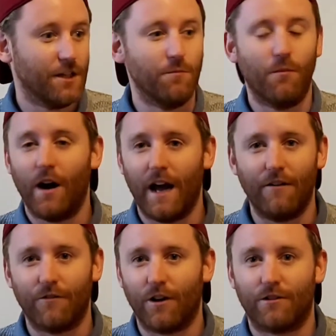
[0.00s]
you might
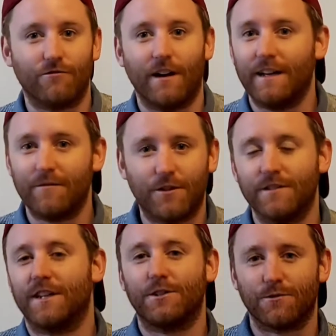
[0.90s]
have great
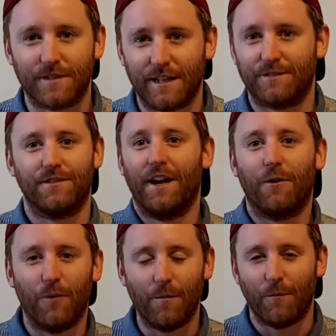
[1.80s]
consensual sex with an
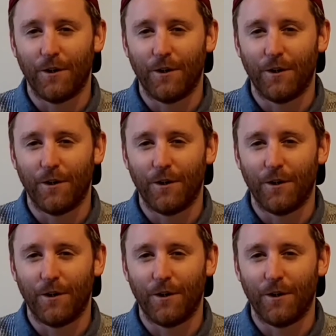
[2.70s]
adult woman.